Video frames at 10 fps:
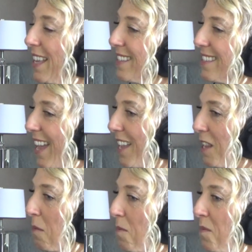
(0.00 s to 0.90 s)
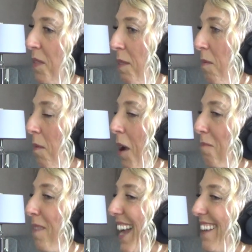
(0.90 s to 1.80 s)
that you
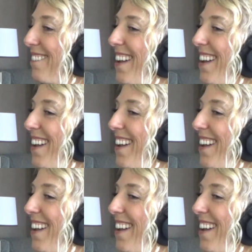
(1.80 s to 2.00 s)
might want,